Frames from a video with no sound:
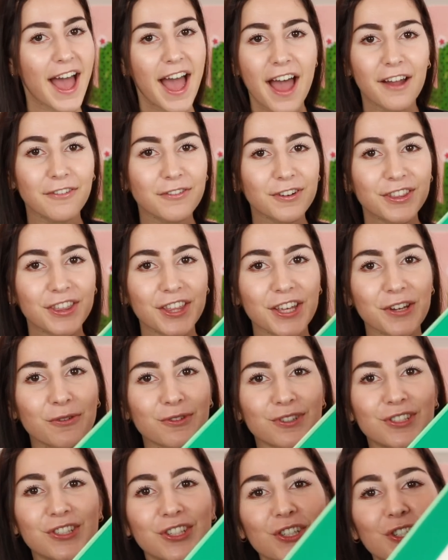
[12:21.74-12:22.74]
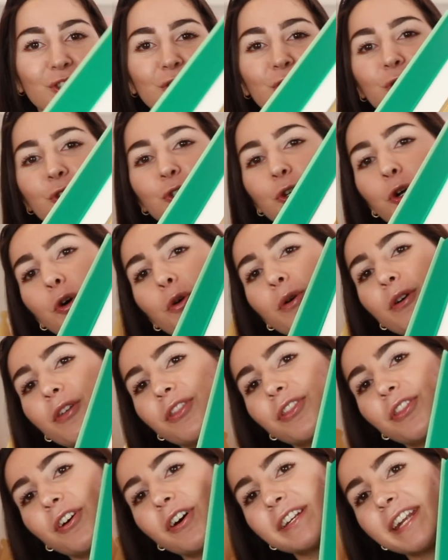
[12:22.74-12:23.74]
Everything was just
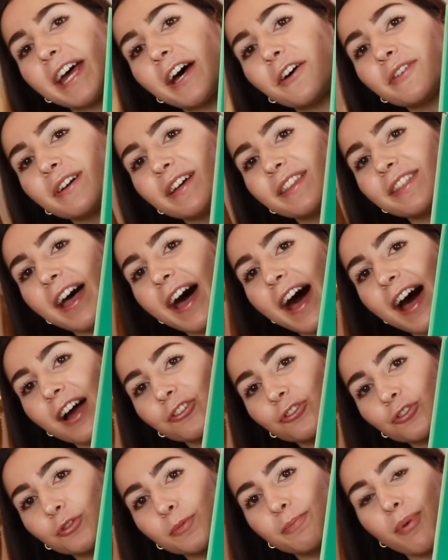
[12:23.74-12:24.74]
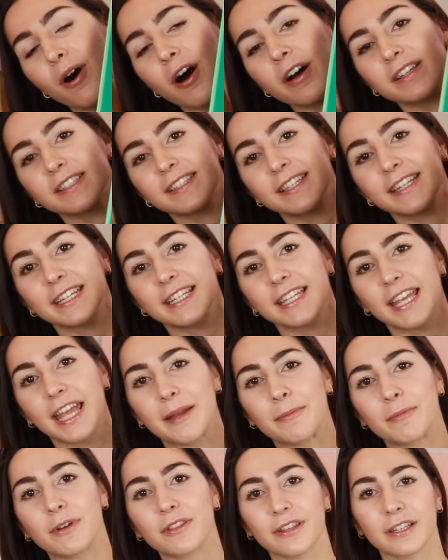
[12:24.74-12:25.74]
so thought out, and the actual box that it
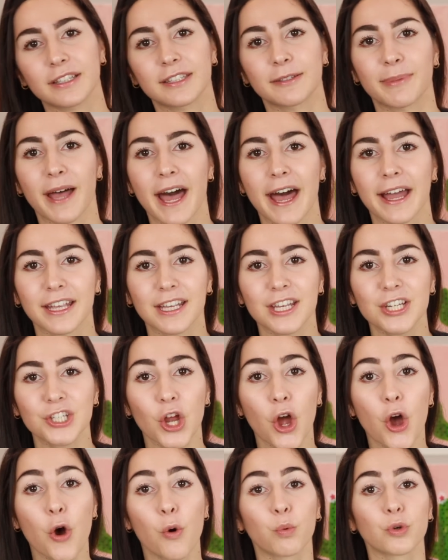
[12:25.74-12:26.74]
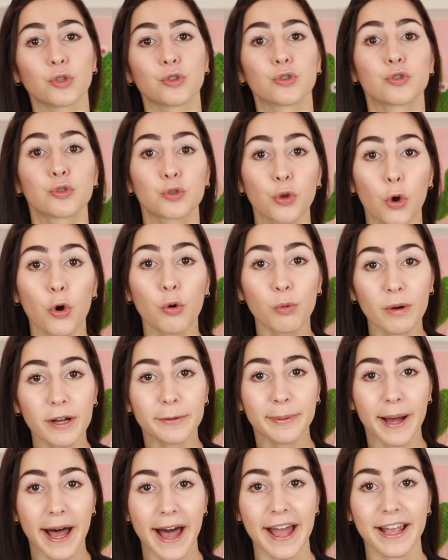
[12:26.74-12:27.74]
came with, like the package, was so
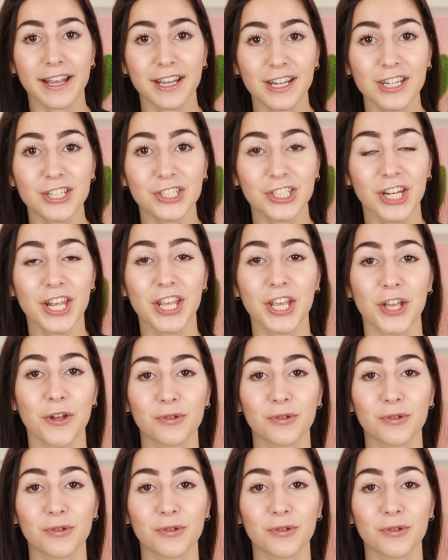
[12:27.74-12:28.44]
well packaged.